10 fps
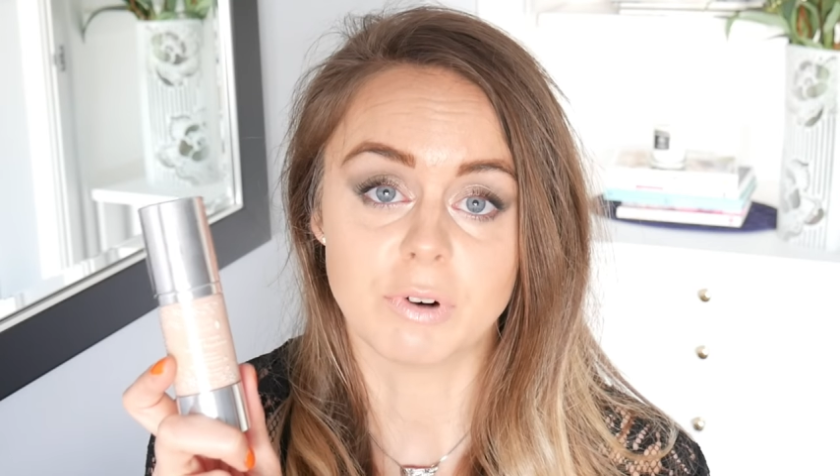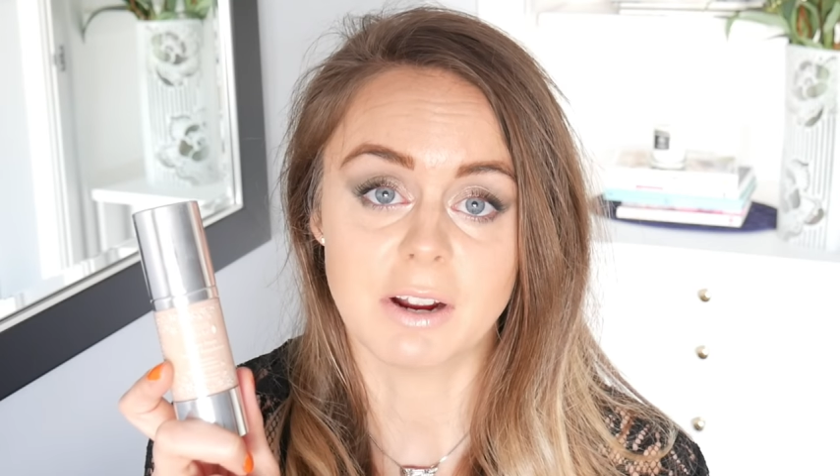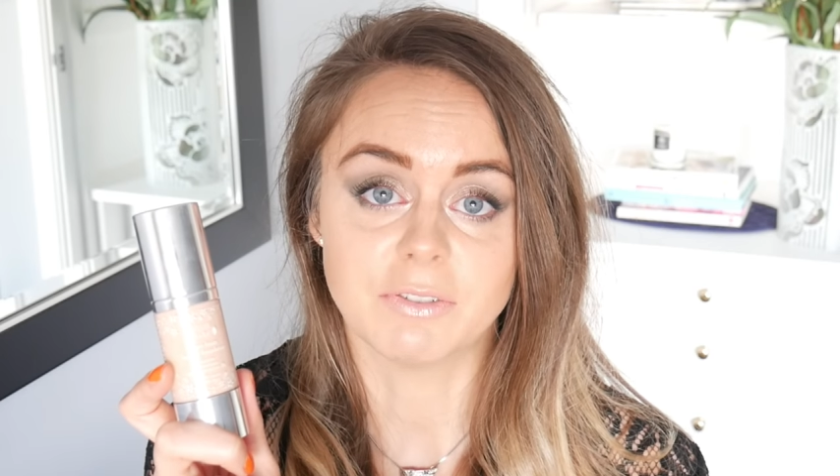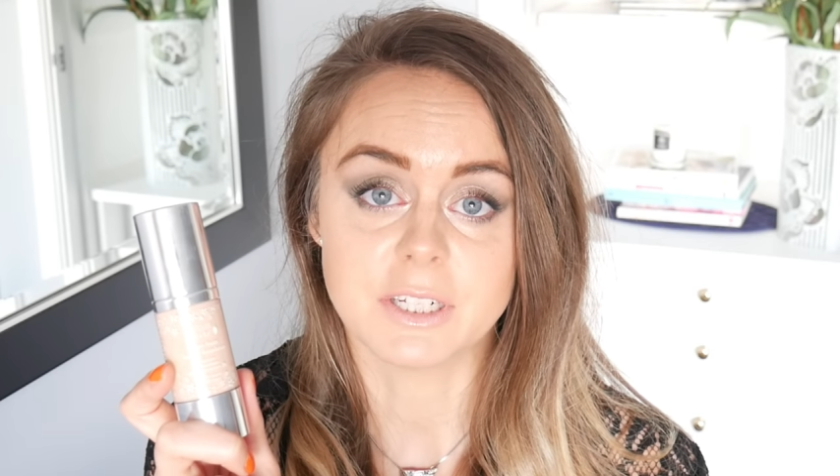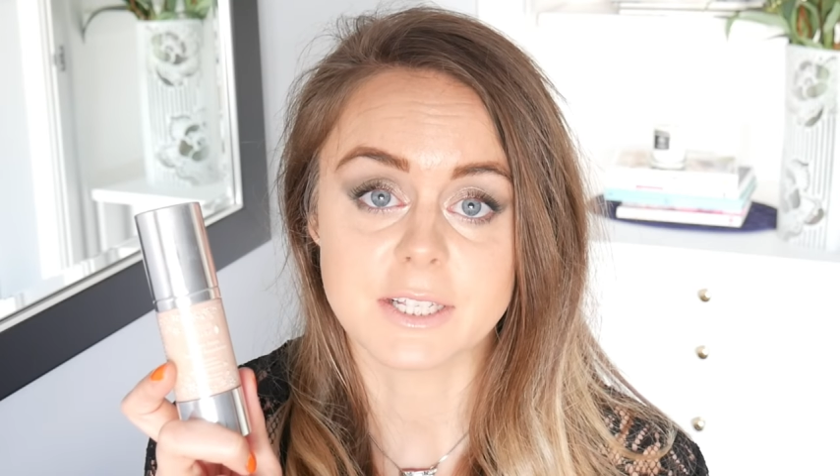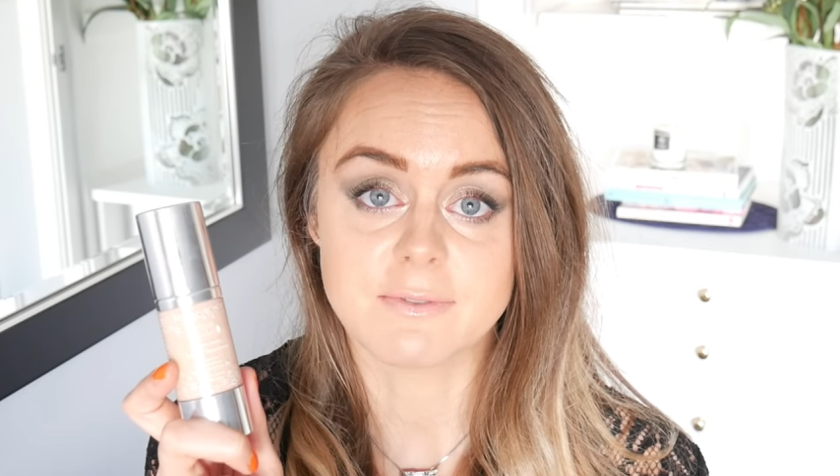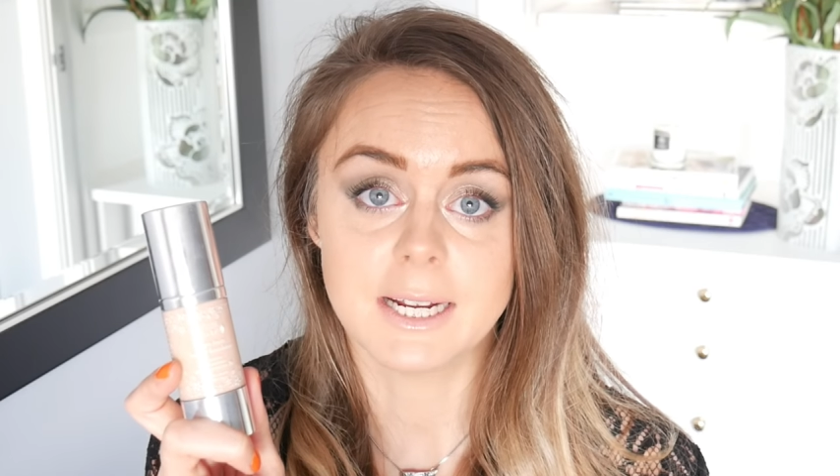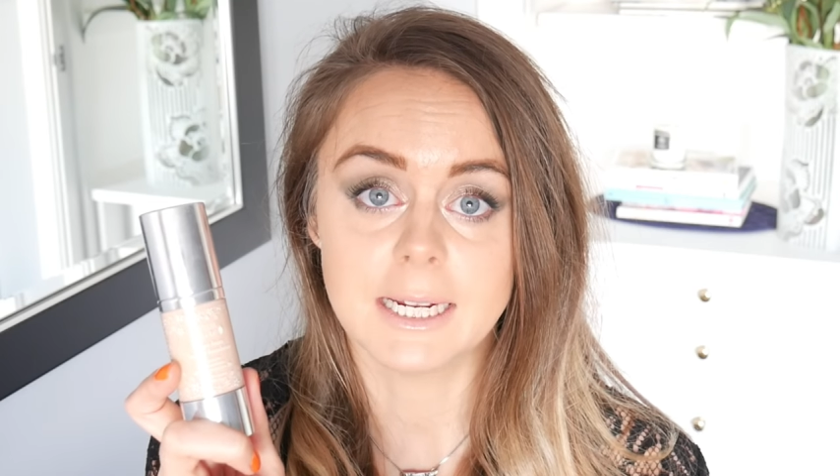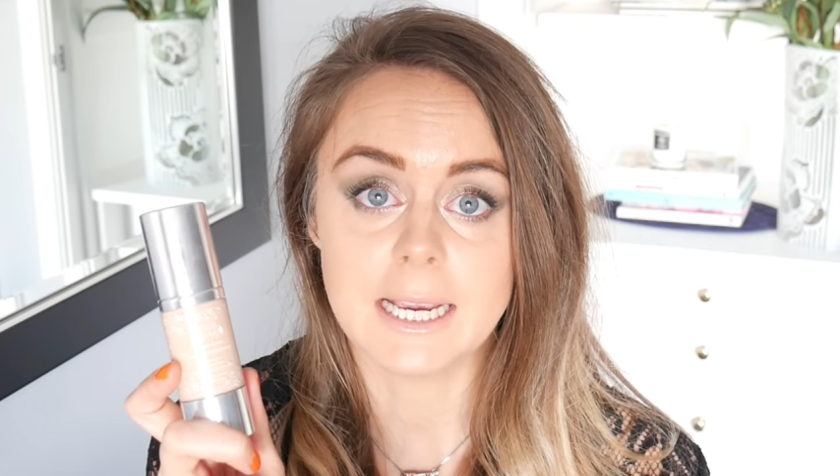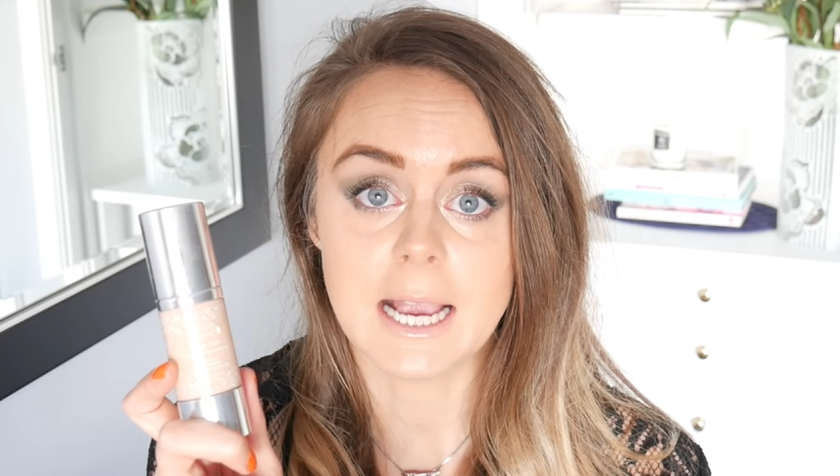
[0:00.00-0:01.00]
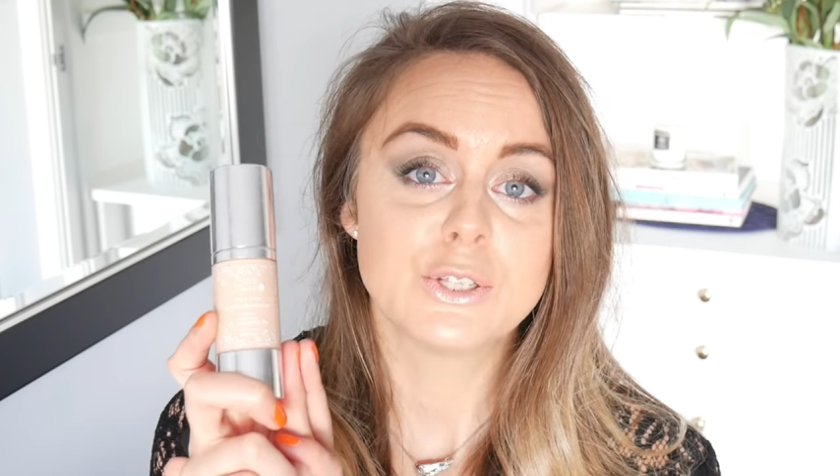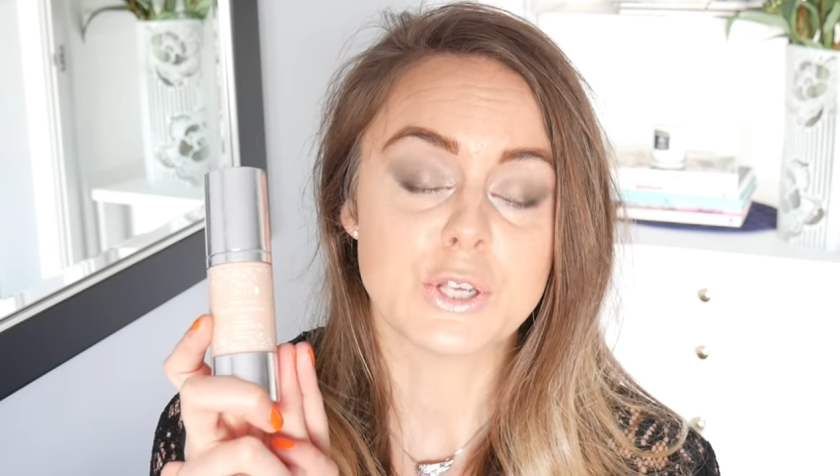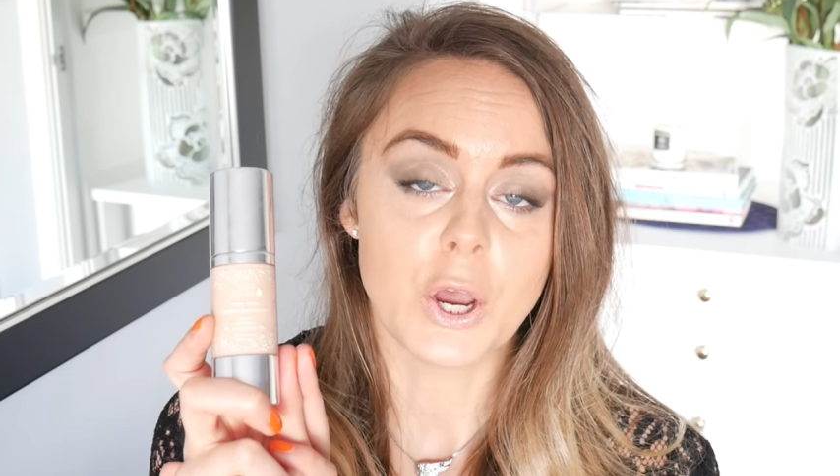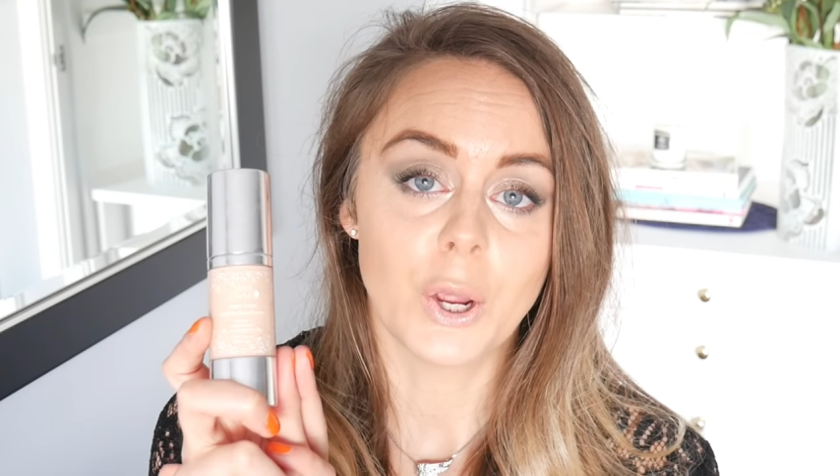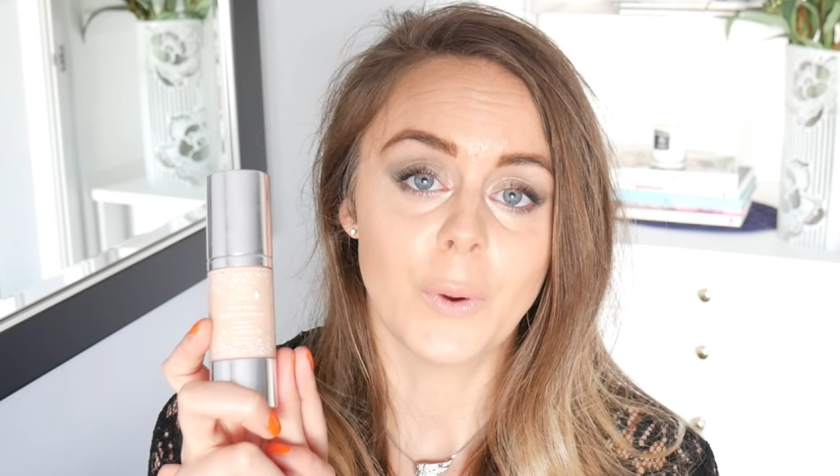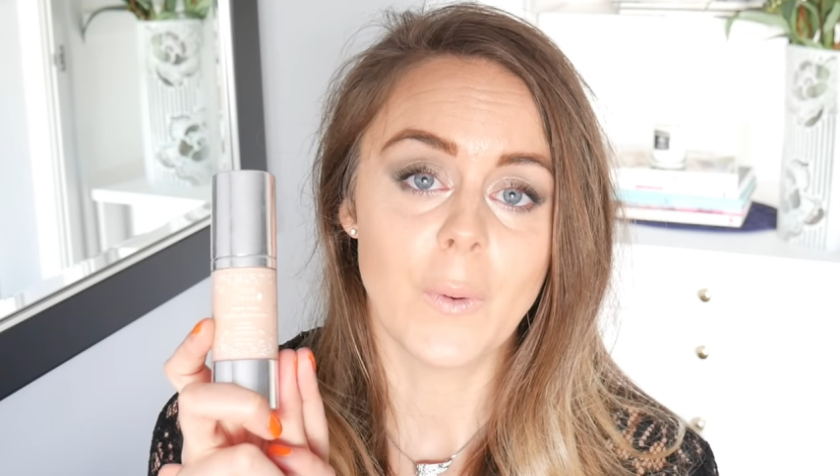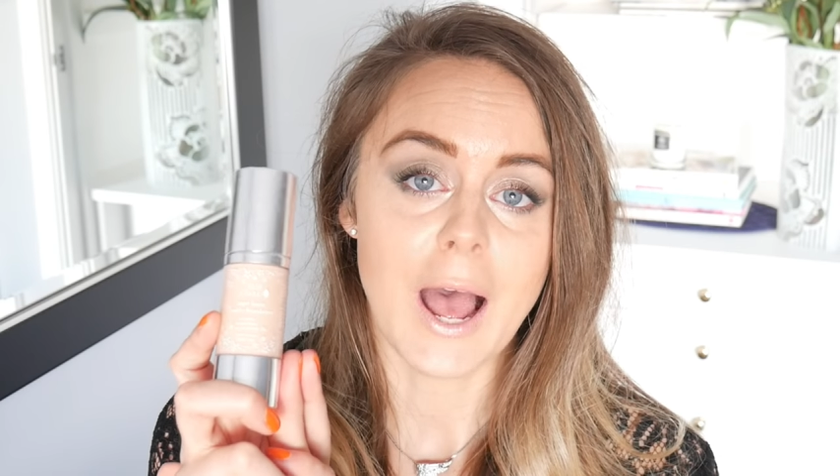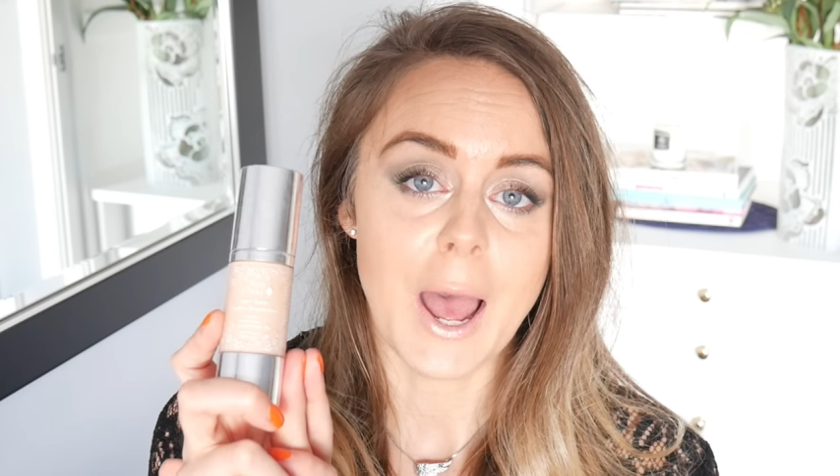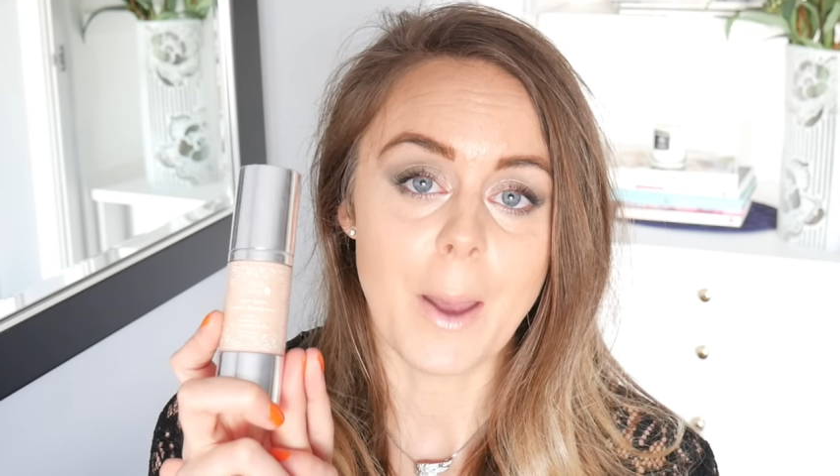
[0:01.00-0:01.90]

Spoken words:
preference really. So